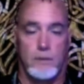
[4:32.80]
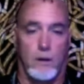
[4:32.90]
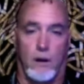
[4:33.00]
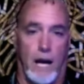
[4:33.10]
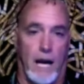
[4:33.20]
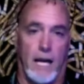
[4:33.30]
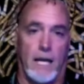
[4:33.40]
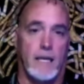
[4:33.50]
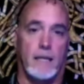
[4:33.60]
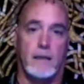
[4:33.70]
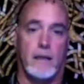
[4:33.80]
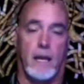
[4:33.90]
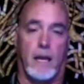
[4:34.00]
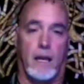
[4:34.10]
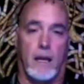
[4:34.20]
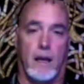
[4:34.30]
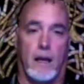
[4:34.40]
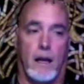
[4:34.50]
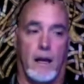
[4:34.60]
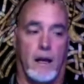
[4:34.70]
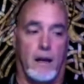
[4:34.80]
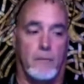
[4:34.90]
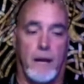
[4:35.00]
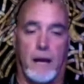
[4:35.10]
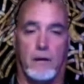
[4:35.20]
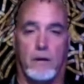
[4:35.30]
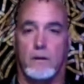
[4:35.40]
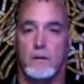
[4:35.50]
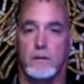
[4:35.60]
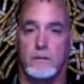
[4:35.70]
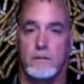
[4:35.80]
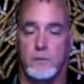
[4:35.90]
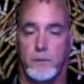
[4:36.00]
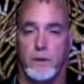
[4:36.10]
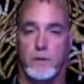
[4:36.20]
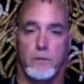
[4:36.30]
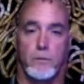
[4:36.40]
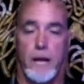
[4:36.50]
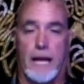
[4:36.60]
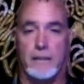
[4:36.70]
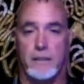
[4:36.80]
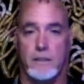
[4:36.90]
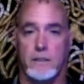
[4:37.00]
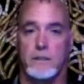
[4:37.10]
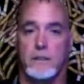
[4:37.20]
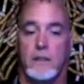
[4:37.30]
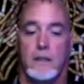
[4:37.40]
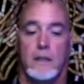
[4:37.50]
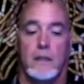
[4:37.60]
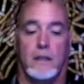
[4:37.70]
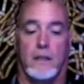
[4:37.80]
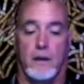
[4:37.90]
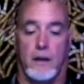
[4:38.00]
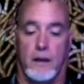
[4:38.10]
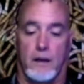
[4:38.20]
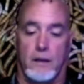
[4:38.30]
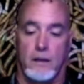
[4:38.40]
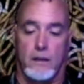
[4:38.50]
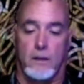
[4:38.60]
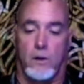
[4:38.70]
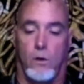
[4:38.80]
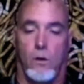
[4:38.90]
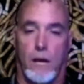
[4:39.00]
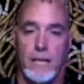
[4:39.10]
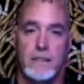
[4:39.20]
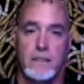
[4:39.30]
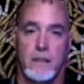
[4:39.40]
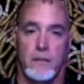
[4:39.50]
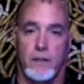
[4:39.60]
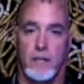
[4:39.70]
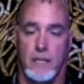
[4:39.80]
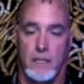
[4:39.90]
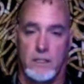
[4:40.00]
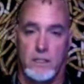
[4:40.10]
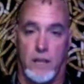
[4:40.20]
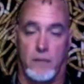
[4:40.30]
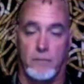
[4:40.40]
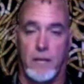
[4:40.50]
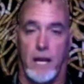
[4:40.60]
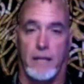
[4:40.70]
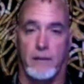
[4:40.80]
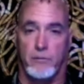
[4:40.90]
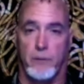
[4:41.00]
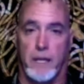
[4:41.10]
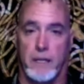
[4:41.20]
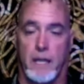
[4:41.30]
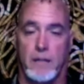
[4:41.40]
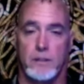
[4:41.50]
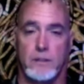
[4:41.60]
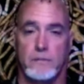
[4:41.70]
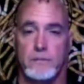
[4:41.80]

high powered spiritual practices, the core essence of it is some kind of meditation.